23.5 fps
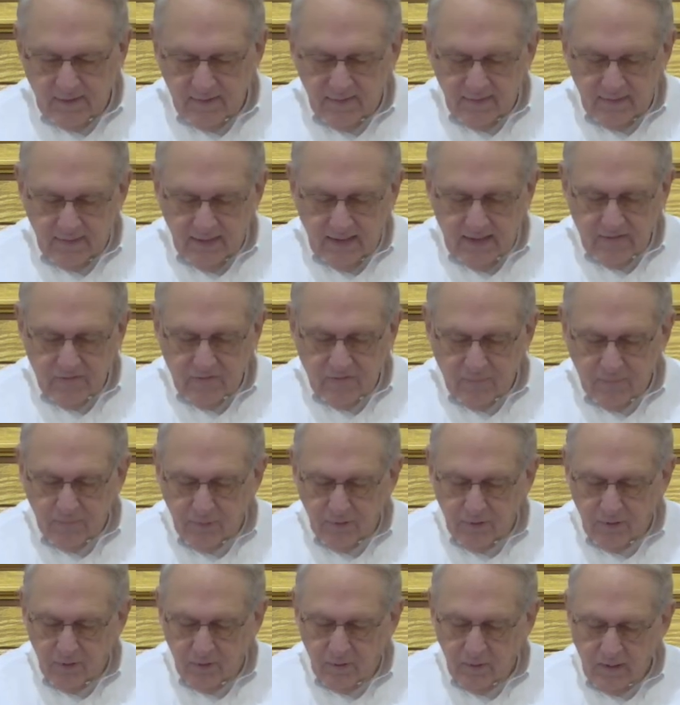The gates of
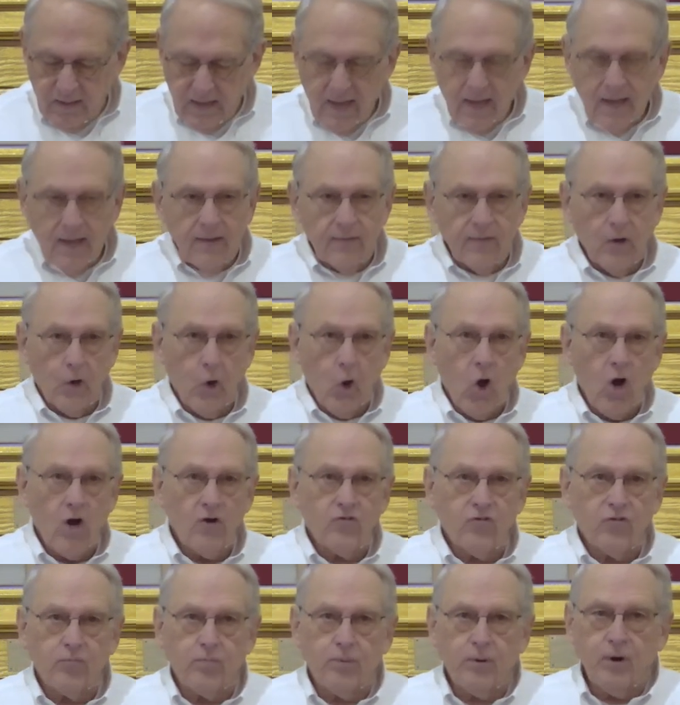pearl, the
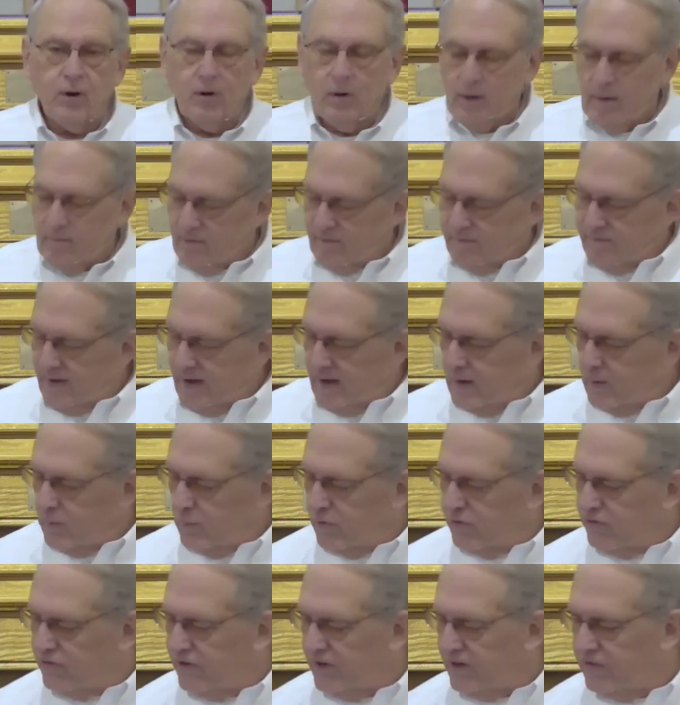largest pearl ever found
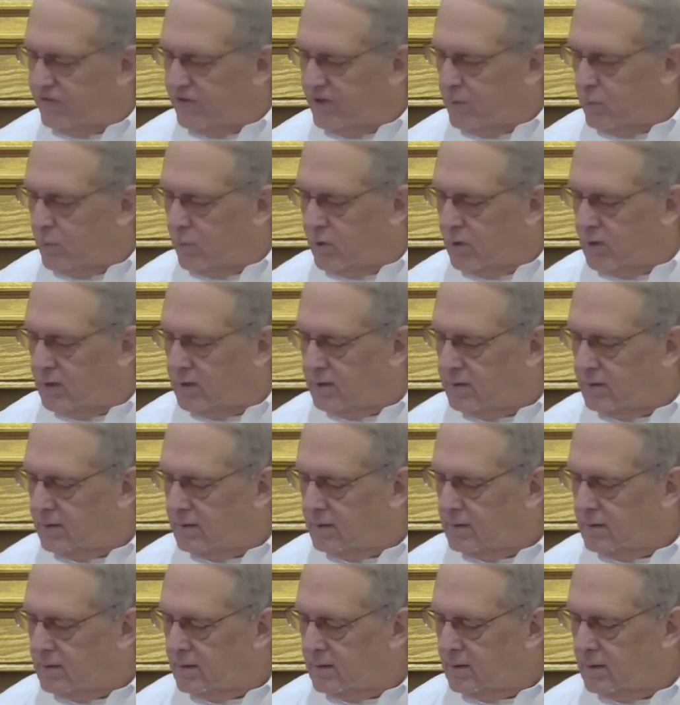was 61
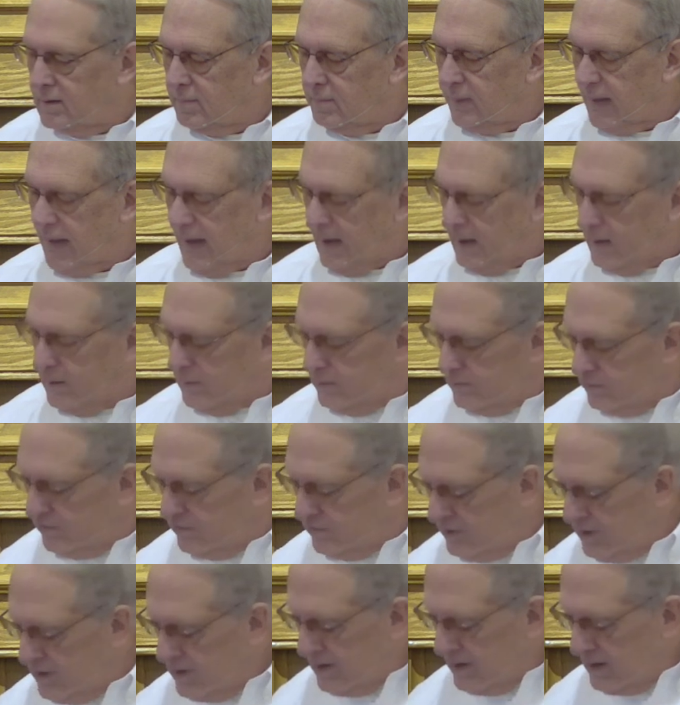pounds,
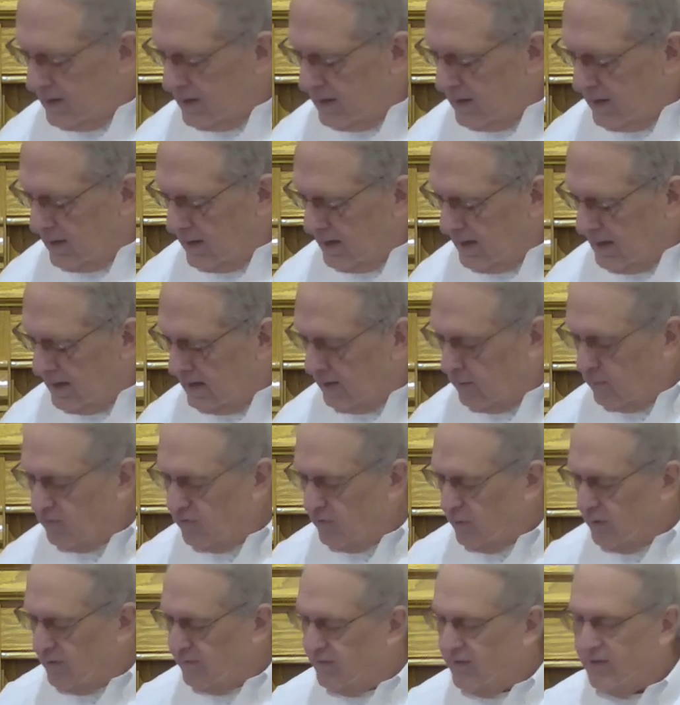and it was
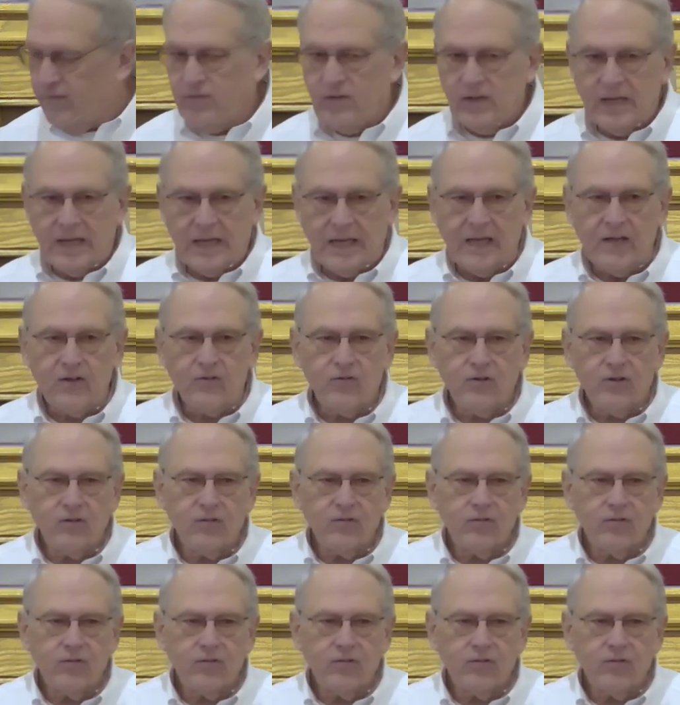only 15 inches.